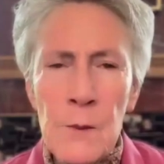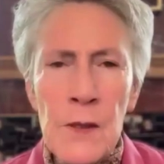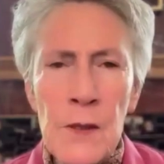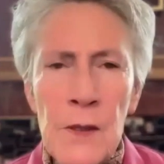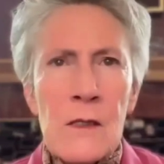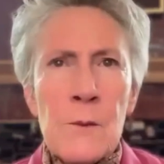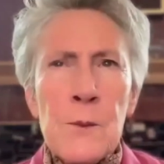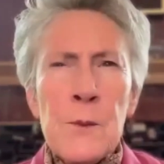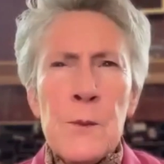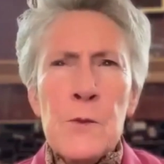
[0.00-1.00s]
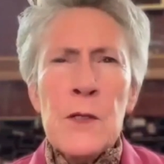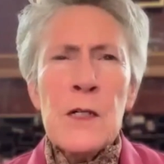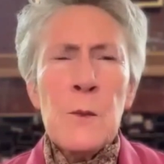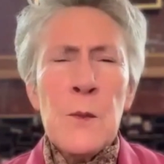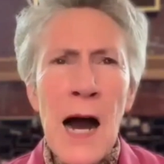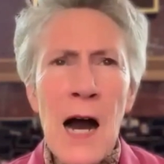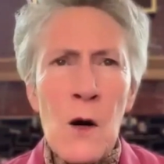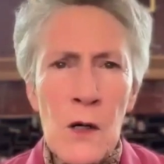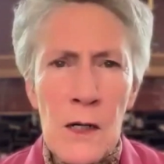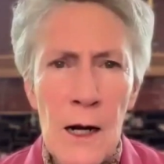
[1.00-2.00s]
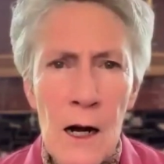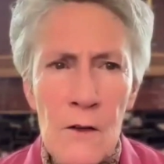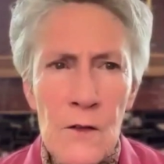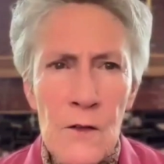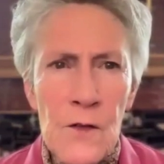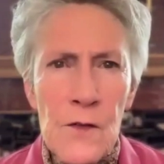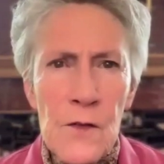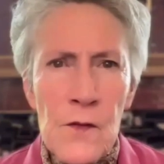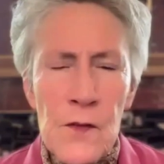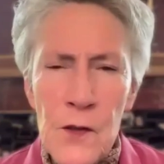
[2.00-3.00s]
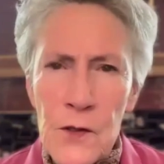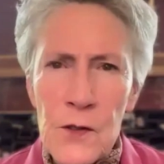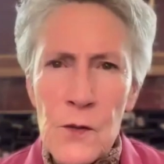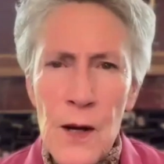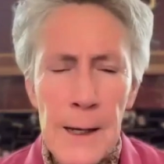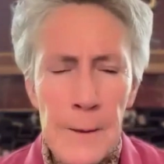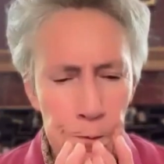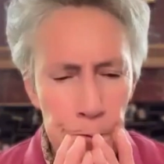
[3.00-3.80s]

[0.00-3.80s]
But the real power of the third ray,